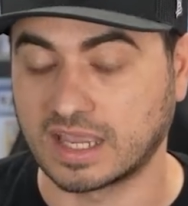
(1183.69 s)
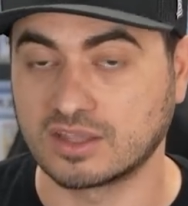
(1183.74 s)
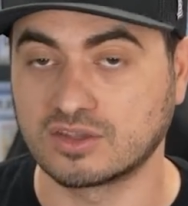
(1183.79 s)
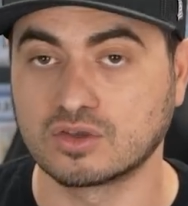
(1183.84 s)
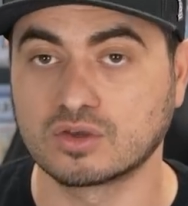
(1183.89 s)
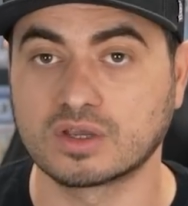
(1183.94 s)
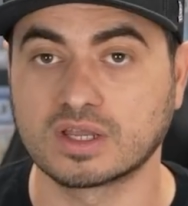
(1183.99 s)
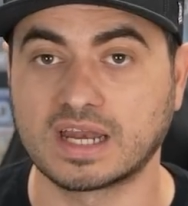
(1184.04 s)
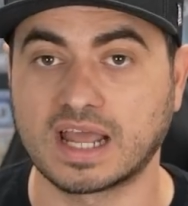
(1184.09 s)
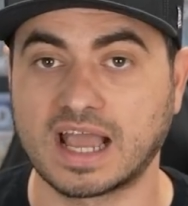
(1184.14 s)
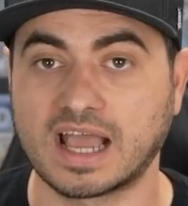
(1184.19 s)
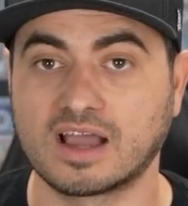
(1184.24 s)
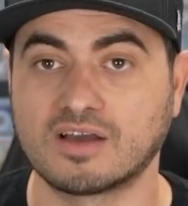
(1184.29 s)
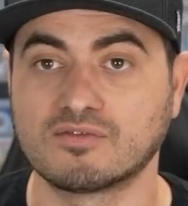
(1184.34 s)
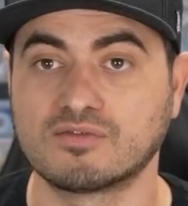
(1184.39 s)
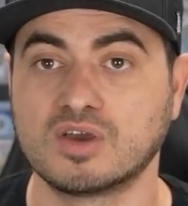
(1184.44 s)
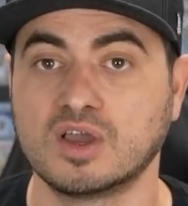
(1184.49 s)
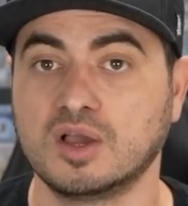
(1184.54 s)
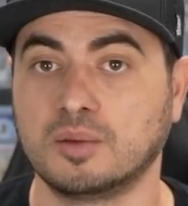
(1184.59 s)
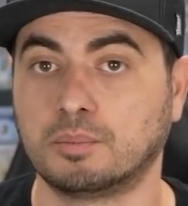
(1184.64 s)
You can
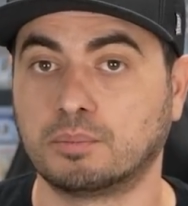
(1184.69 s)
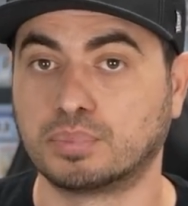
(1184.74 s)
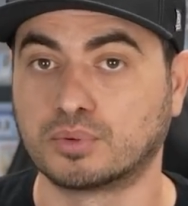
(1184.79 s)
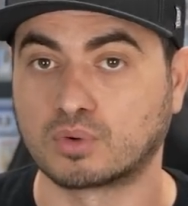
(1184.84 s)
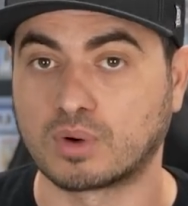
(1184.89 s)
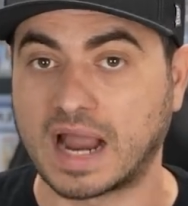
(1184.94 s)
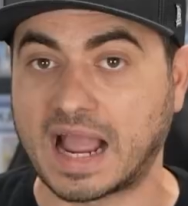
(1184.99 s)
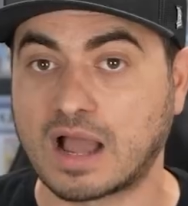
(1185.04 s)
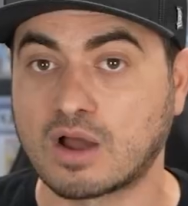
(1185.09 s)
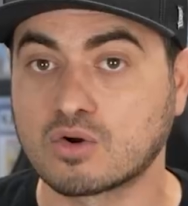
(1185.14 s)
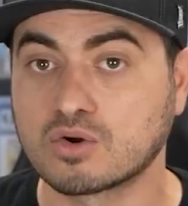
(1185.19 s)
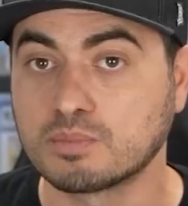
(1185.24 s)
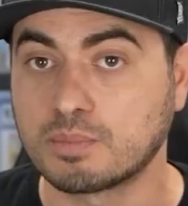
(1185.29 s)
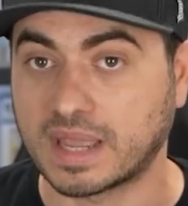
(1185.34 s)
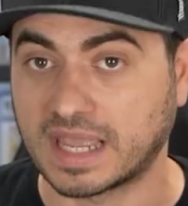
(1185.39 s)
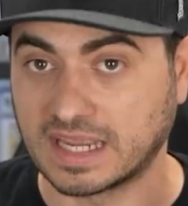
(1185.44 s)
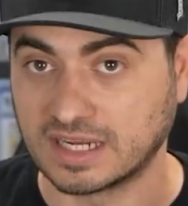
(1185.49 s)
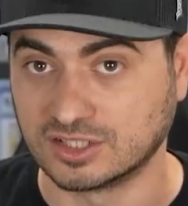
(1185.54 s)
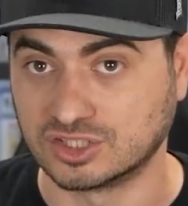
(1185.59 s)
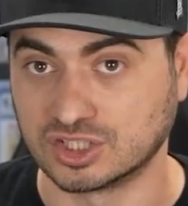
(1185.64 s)
have brown
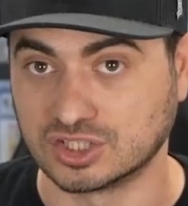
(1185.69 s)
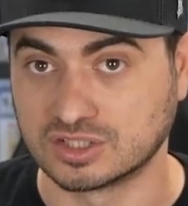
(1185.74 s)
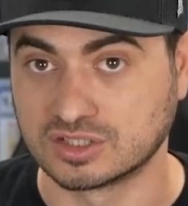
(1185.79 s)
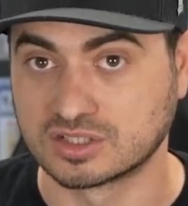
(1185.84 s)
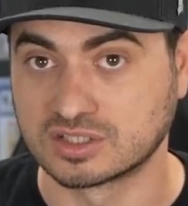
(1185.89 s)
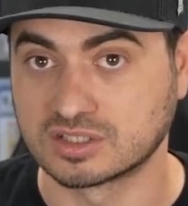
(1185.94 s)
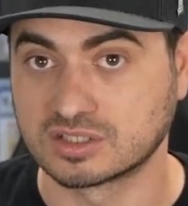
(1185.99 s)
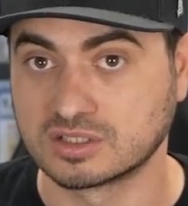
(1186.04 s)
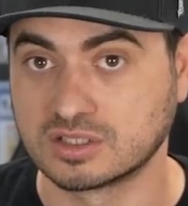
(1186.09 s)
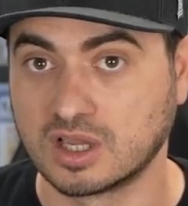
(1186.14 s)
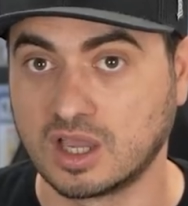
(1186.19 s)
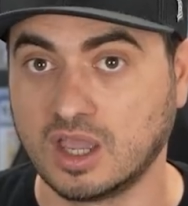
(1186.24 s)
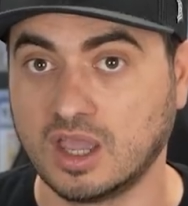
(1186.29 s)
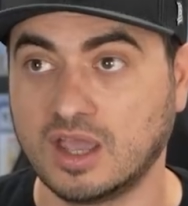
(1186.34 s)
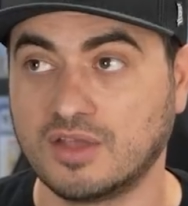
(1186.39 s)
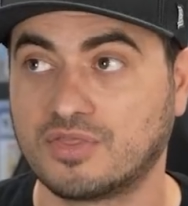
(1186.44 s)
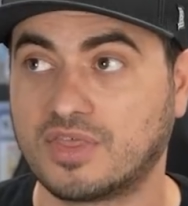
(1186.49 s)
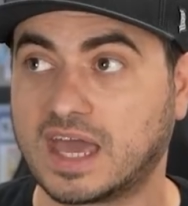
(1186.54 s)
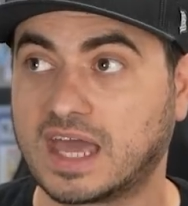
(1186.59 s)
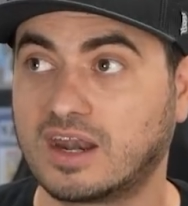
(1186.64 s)
pages
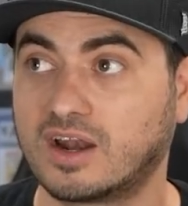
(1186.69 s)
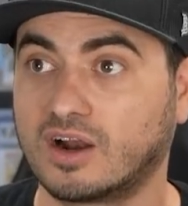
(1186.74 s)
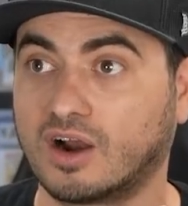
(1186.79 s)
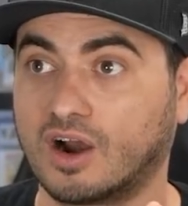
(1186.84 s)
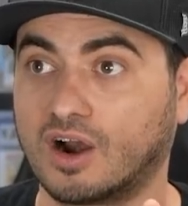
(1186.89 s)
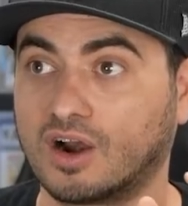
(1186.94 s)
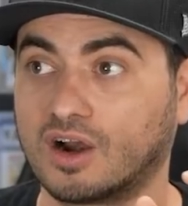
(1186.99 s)
that